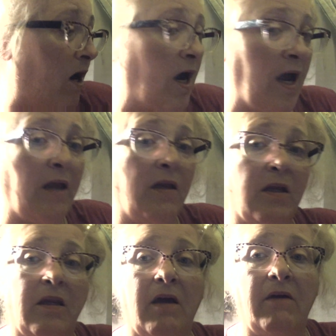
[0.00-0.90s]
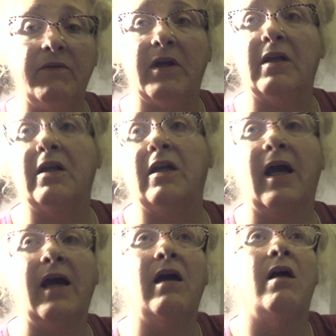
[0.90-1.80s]
I loved it
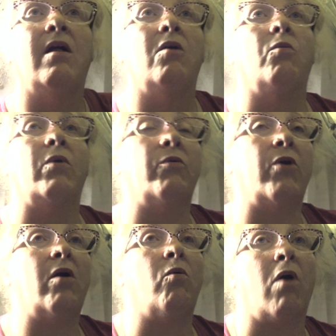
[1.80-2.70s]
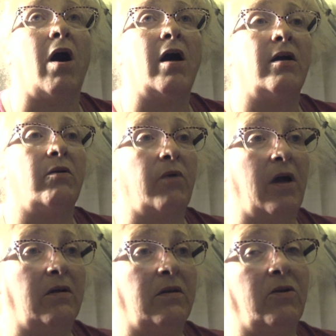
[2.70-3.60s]
today. We were out walking
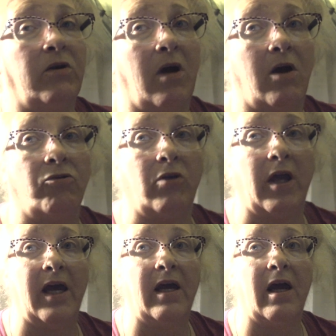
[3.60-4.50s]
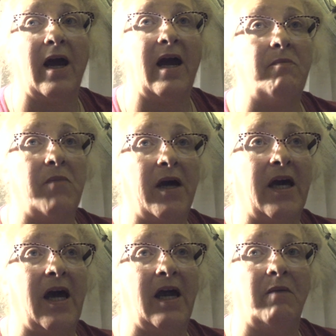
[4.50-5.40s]
around there at Otter Lake. I had my
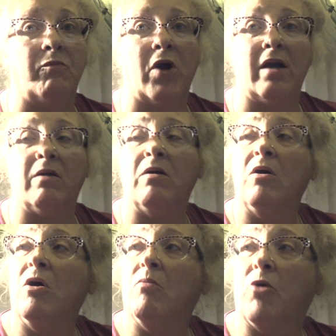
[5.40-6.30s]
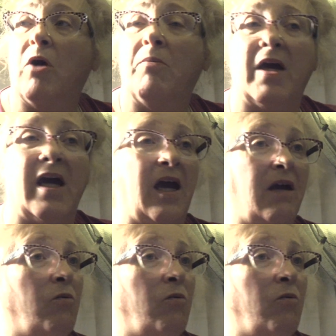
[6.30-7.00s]
cane. Brad brought my cane.